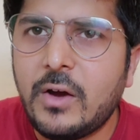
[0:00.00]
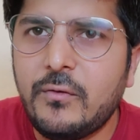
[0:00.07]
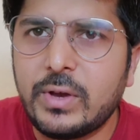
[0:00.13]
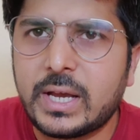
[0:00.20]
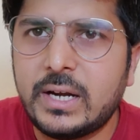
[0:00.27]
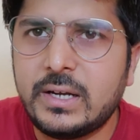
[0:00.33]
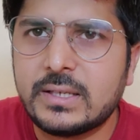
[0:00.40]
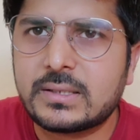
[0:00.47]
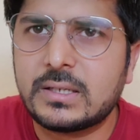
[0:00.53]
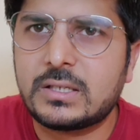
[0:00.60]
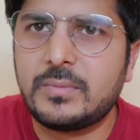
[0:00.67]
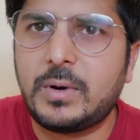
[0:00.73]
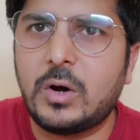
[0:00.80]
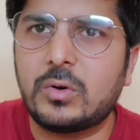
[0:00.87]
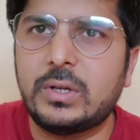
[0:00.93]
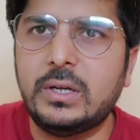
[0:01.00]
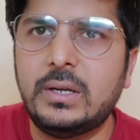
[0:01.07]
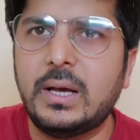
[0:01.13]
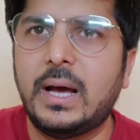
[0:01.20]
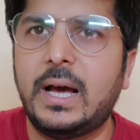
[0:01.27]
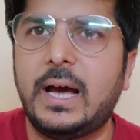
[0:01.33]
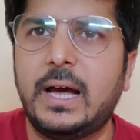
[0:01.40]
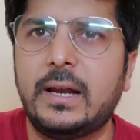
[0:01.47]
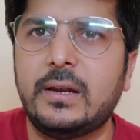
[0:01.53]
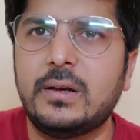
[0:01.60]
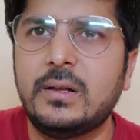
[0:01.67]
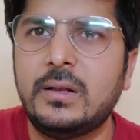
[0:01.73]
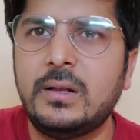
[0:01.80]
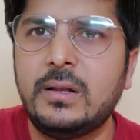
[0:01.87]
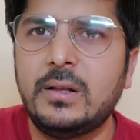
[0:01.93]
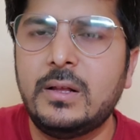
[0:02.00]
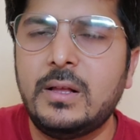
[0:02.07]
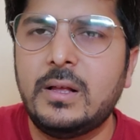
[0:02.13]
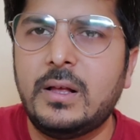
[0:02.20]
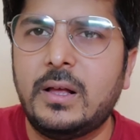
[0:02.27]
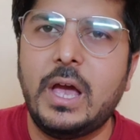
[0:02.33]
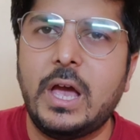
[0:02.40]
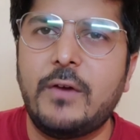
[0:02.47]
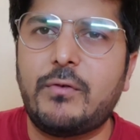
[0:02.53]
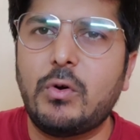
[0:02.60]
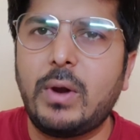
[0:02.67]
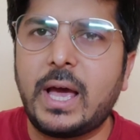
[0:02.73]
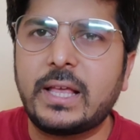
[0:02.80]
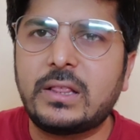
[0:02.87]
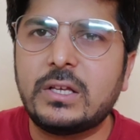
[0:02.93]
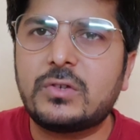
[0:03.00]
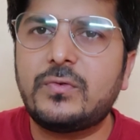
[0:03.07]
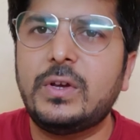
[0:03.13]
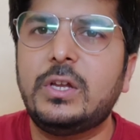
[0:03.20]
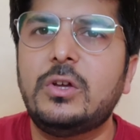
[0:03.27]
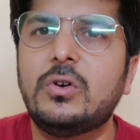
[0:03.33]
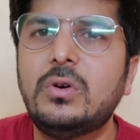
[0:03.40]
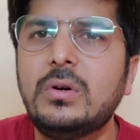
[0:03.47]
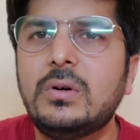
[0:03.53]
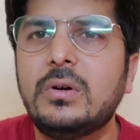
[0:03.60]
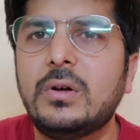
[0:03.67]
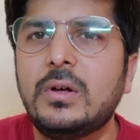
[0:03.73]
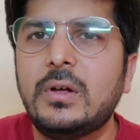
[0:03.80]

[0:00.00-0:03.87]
we can discuss about it. And if you like this video,